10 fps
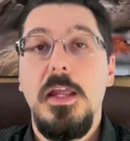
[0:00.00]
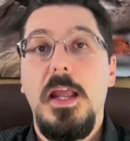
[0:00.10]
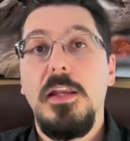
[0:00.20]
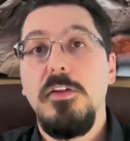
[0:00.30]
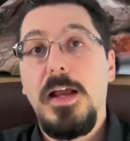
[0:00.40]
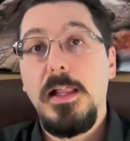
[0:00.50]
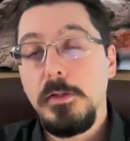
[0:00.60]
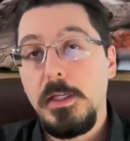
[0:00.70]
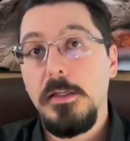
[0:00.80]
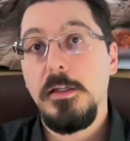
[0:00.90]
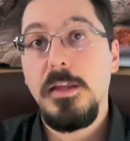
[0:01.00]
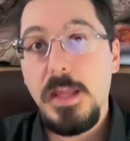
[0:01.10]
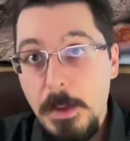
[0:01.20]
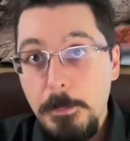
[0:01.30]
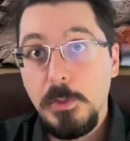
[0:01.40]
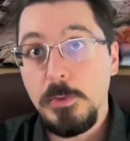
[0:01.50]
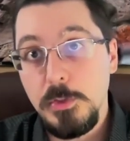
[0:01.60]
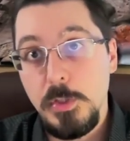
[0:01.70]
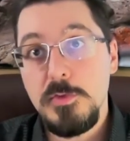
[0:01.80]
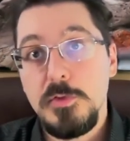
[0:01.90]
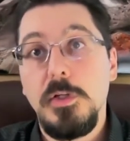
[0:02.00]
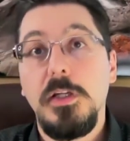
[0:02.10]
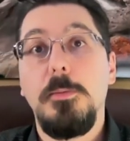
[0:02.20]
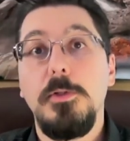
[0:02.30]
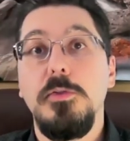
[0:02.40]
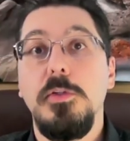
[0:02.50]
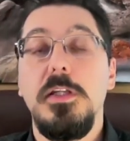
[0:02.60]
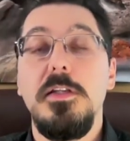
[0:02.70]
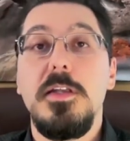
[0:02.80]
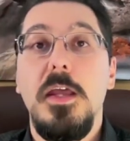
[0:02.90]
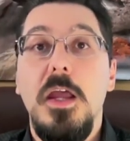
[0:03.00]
and you've allocated capital to those great opportunities,